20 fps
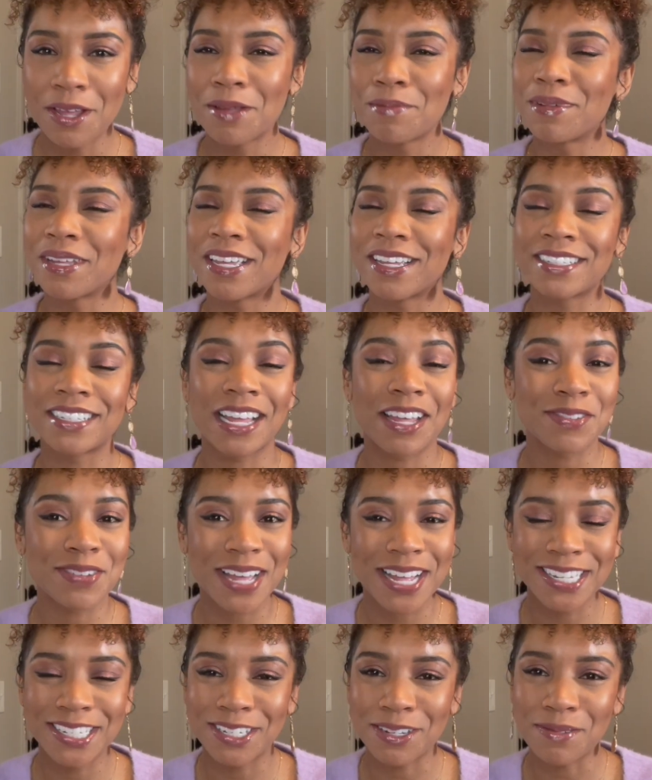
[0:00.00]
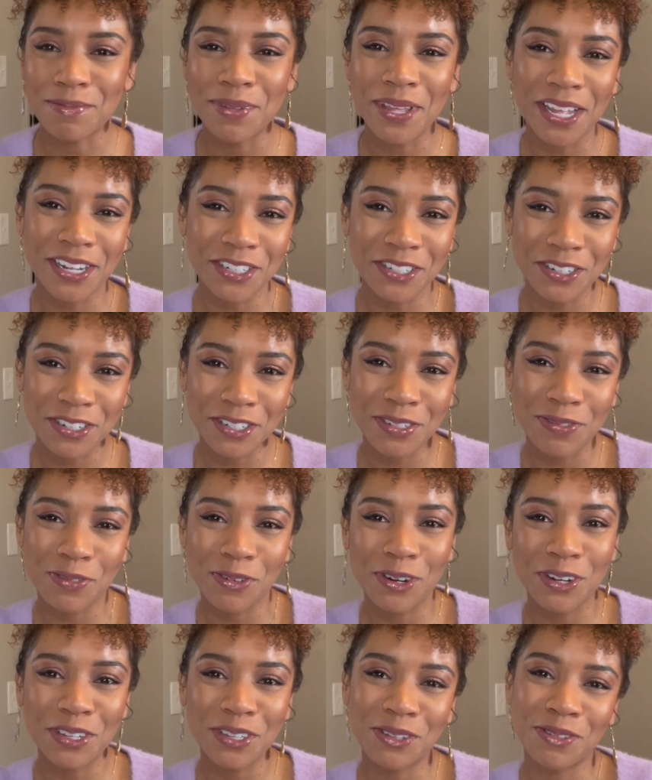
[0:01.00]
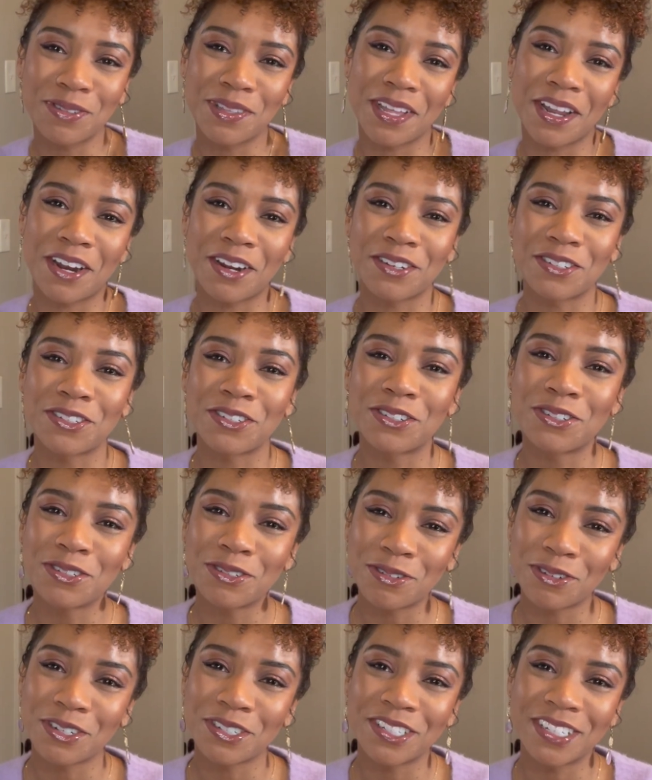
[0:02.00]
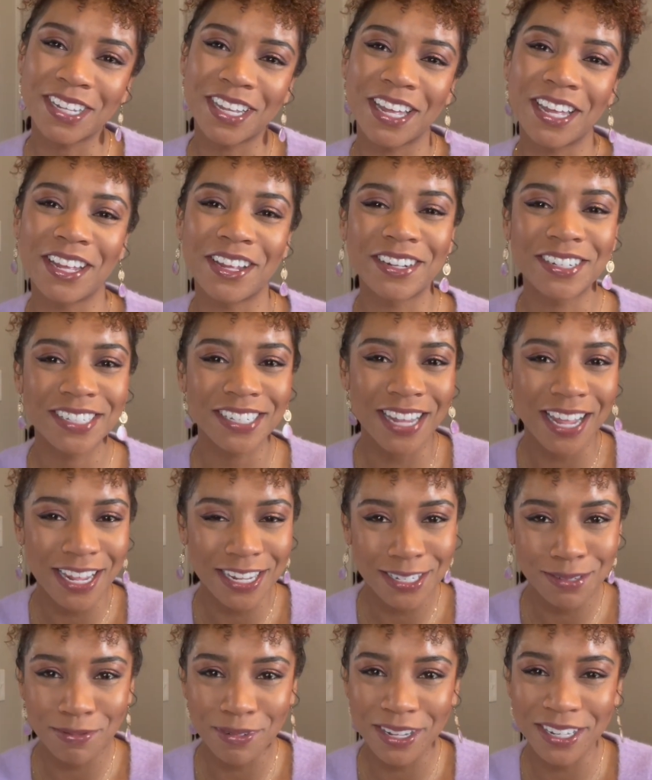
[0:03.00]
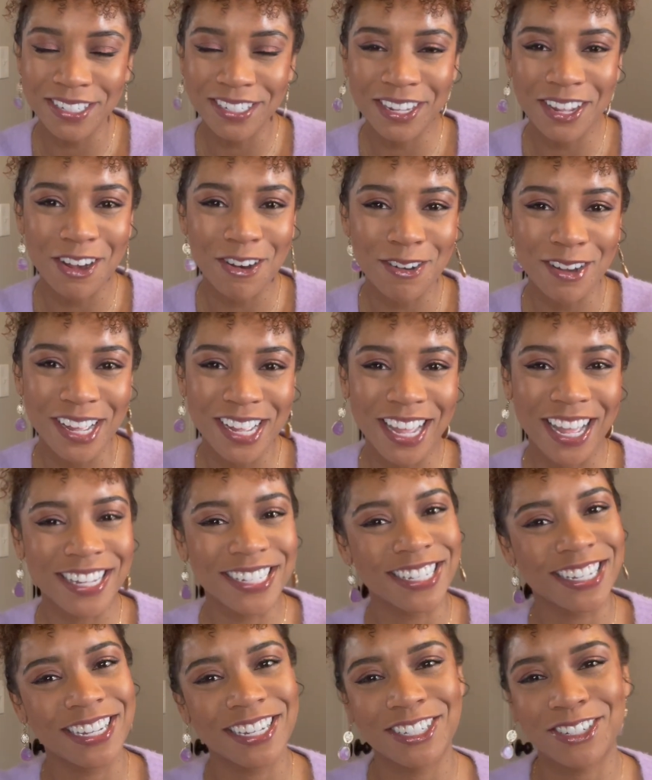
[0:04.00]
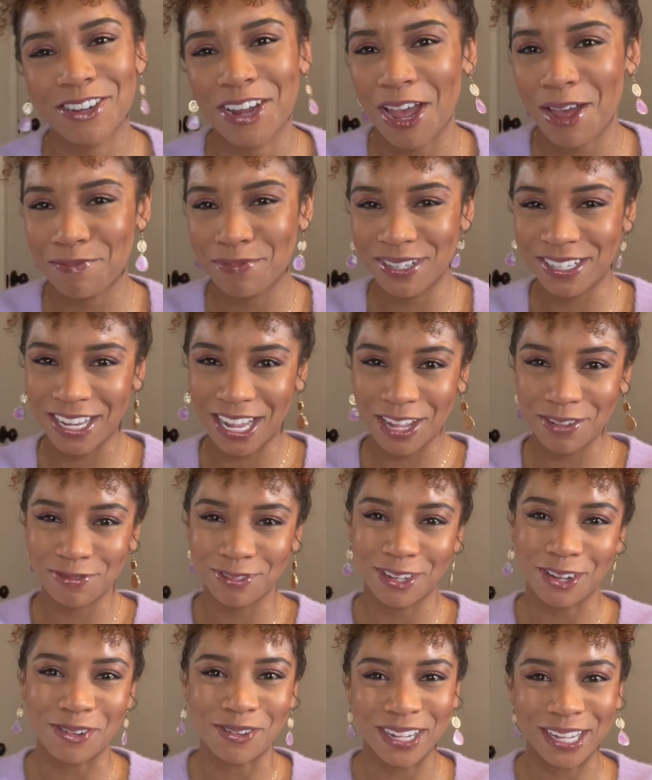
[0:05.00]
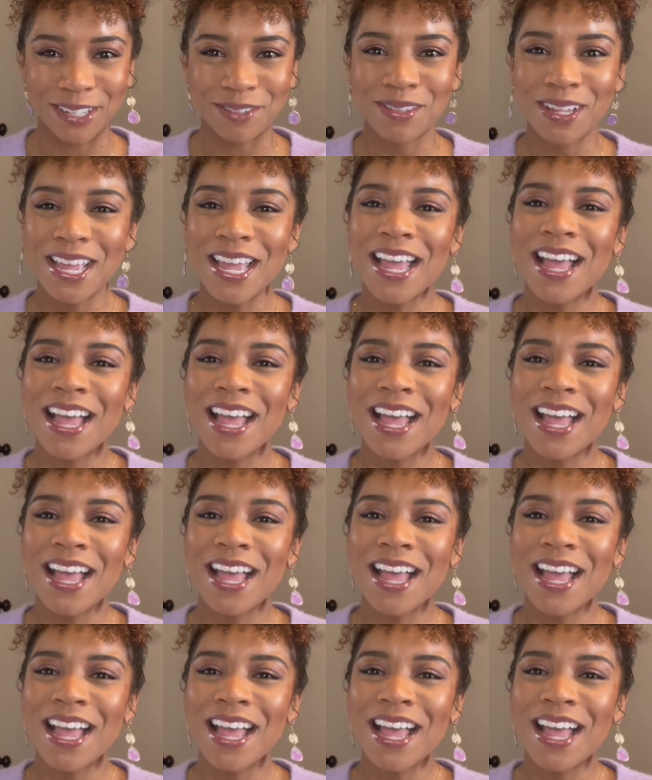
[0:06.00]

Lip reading: because I've got some pictures for you that are sure to get your taste buds going and to get your appetite flowing.